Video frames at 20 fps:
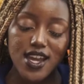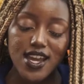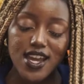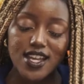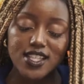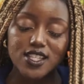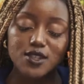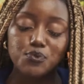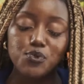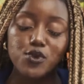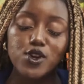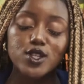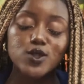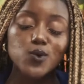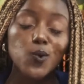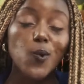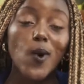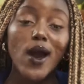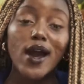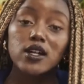It spreads
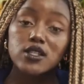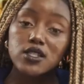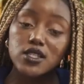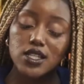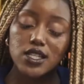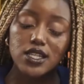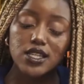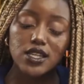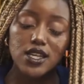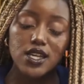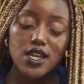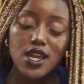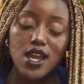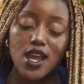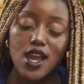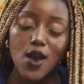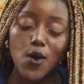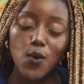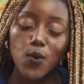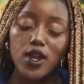wildly
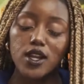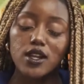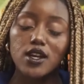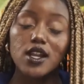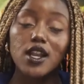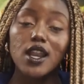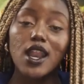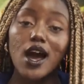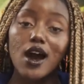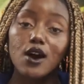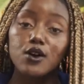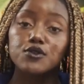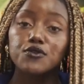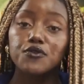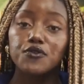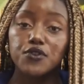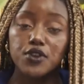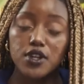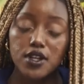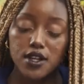when allowed
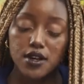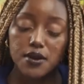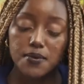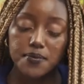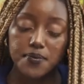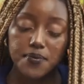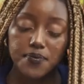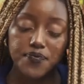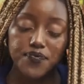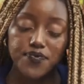freedom.